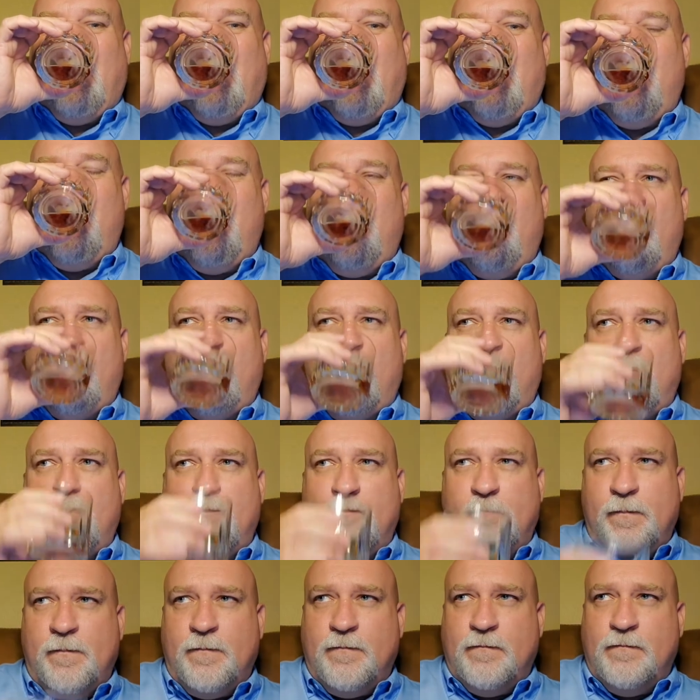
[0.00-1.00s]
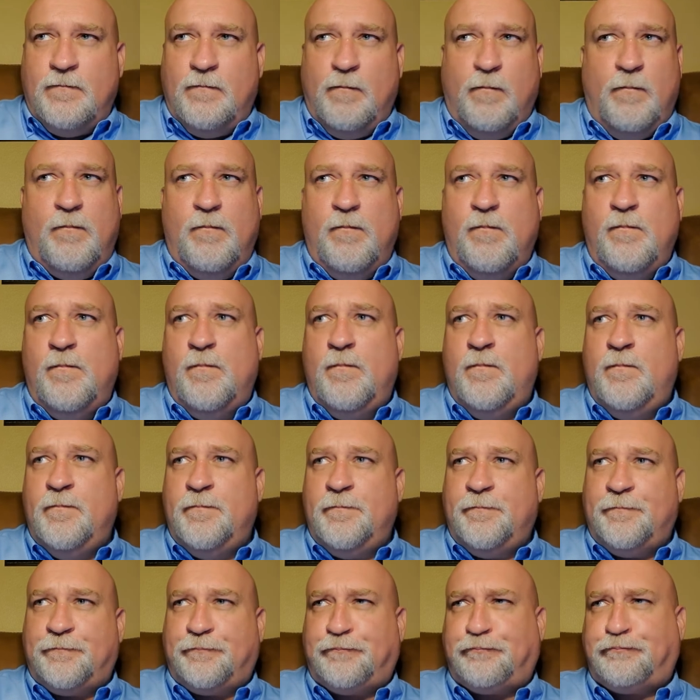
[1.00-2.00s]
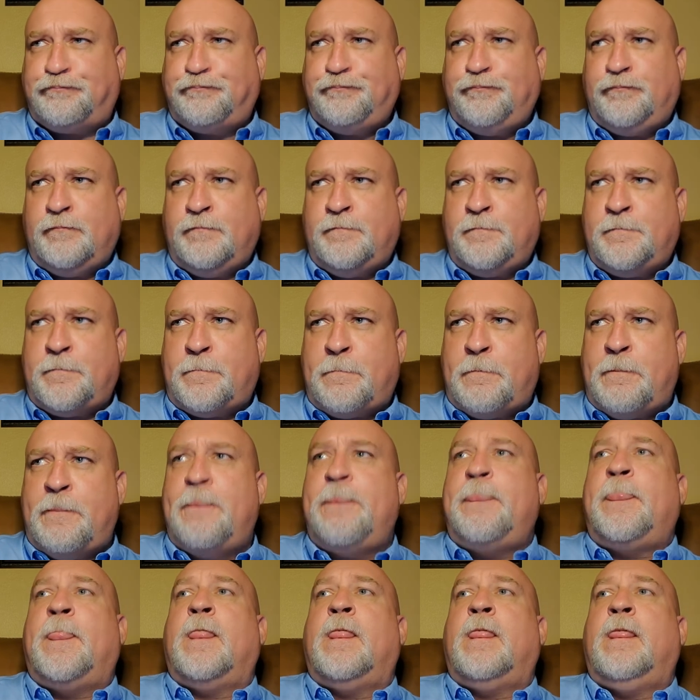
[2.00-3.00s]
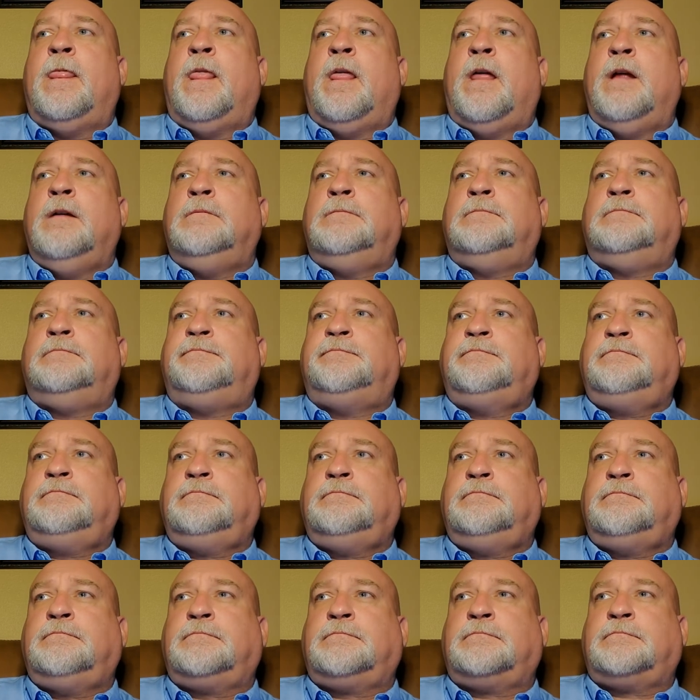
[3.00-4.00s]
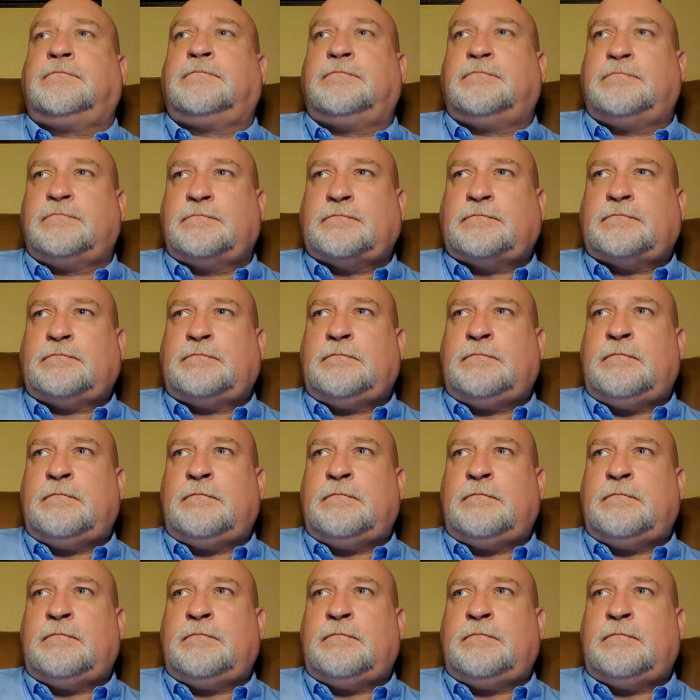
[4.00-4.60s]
No one is speaking in this clip.